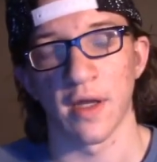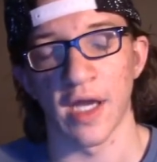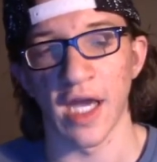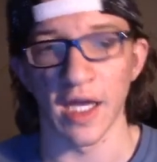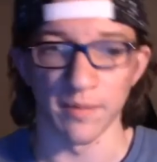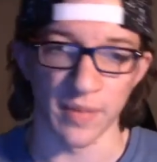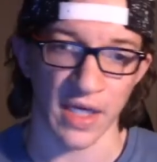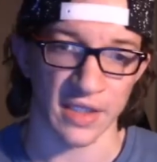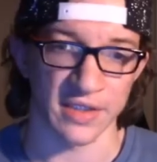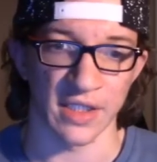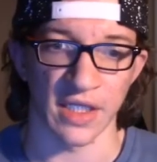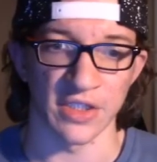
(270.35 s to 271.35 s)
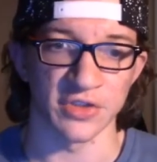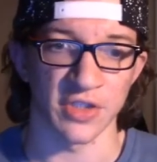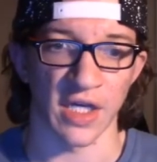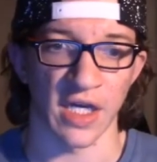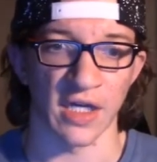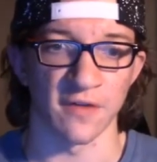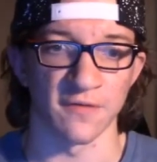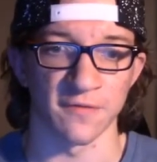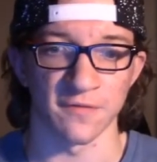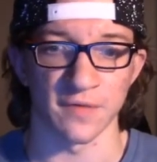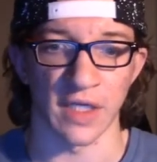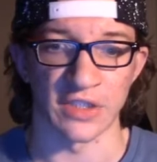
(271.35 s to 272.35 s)
And back then I used to have
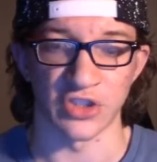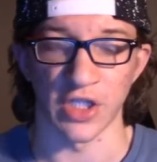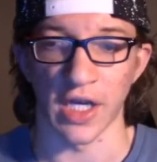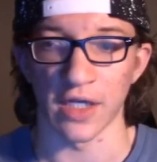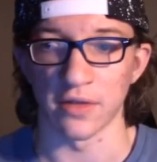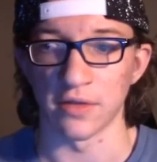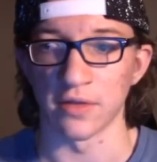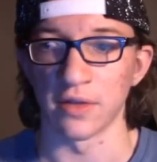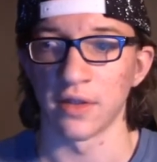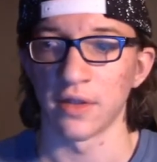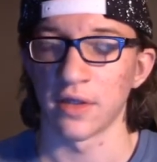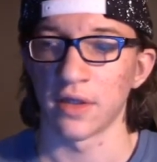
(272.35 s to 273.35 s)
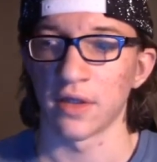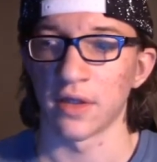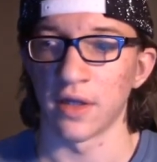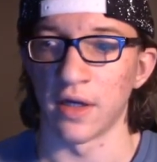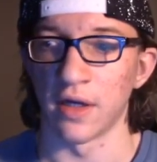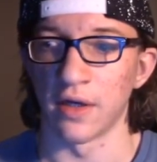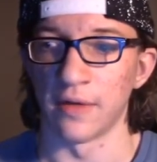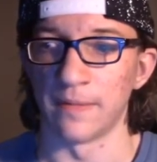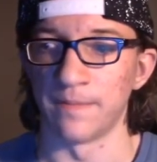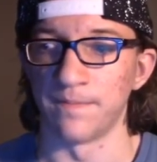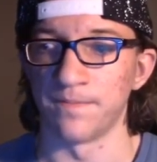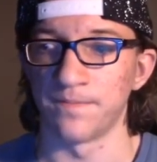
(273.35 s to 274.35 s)
a channel. Um,